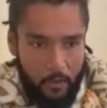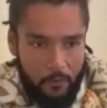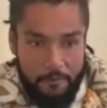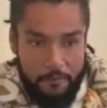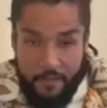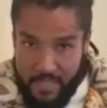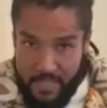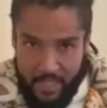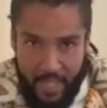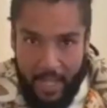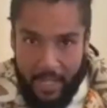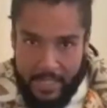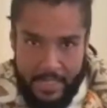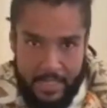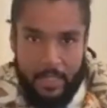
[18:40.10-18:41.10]

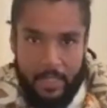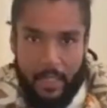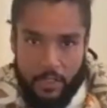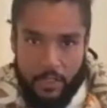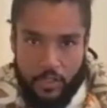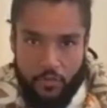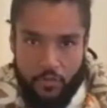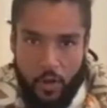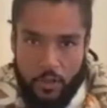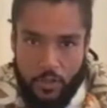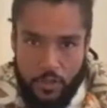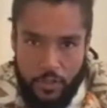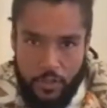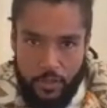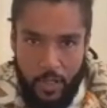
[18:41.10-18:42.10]
physicality, like
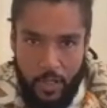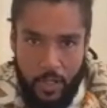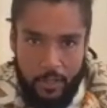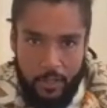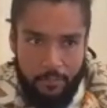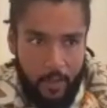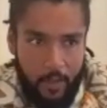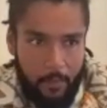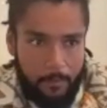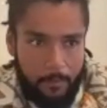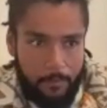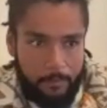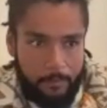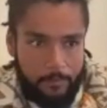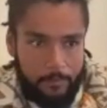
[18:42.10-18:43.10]
structured kind of
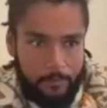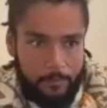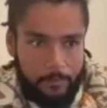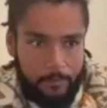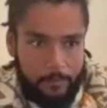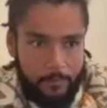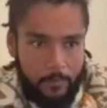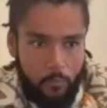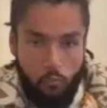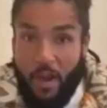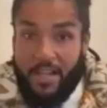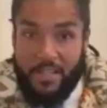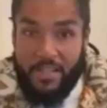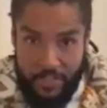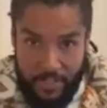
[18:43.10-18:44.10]

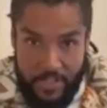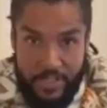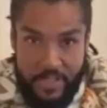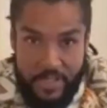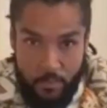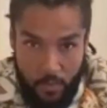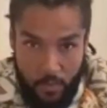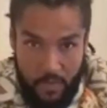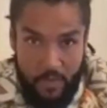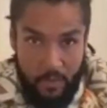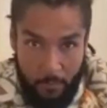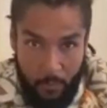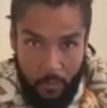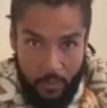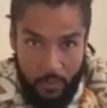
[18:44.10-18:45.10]
resonance within
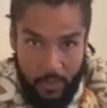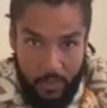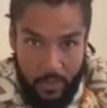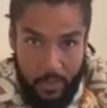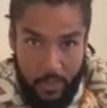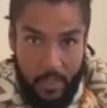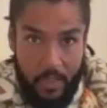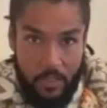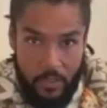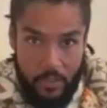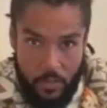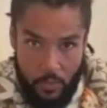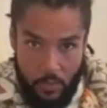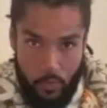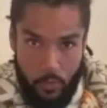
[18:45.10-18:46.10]
the body
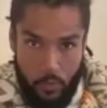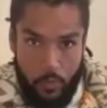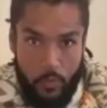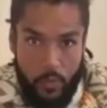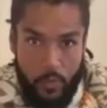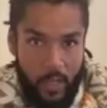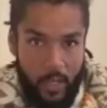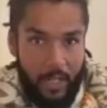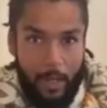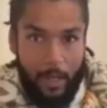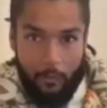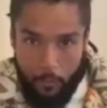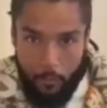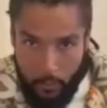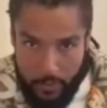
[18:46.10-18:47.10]
to
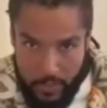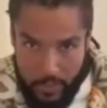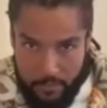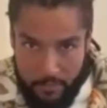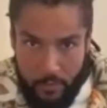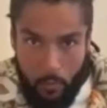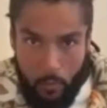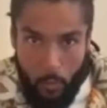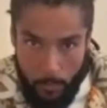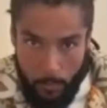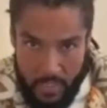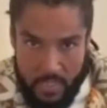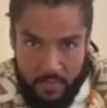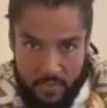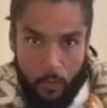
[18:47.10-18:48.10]
allow the body to feel more
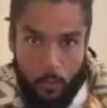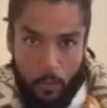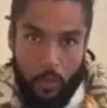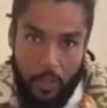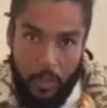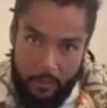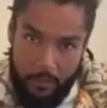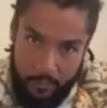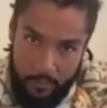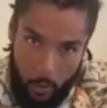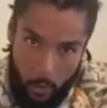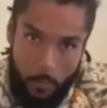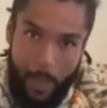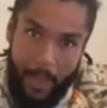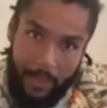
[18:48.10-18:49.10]
peaceful, kind of
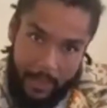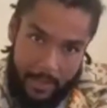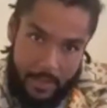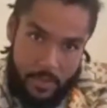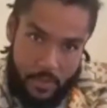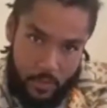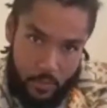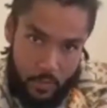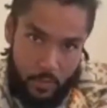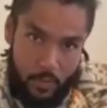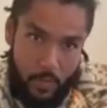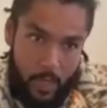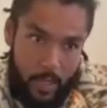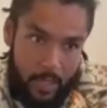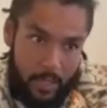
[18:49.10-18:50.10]
go back into
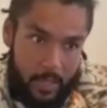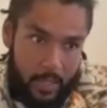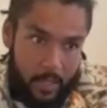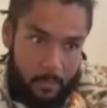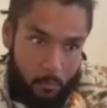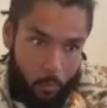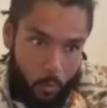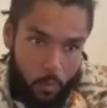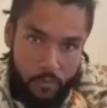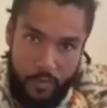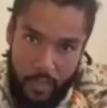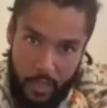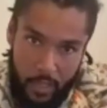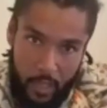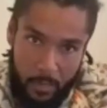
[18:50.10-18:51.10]
a more
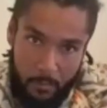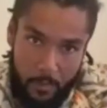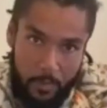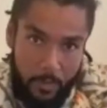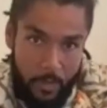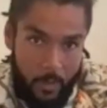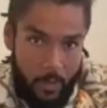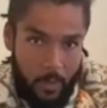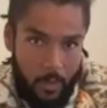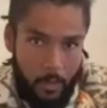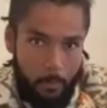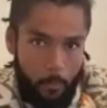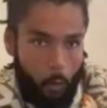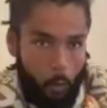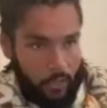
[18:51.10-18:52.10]
of an alignment.
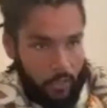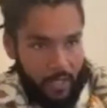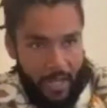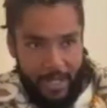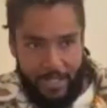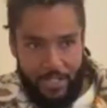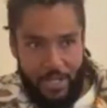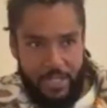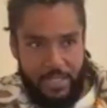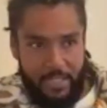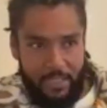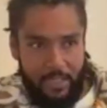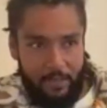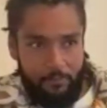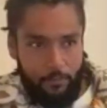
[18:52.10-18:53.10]
But on an
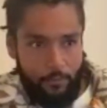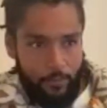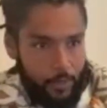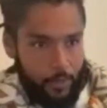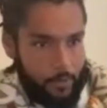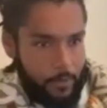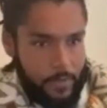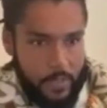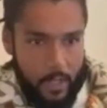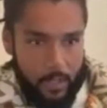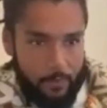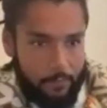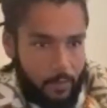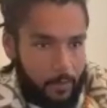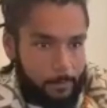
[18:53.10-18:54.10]
energetic level, you know, it's kind of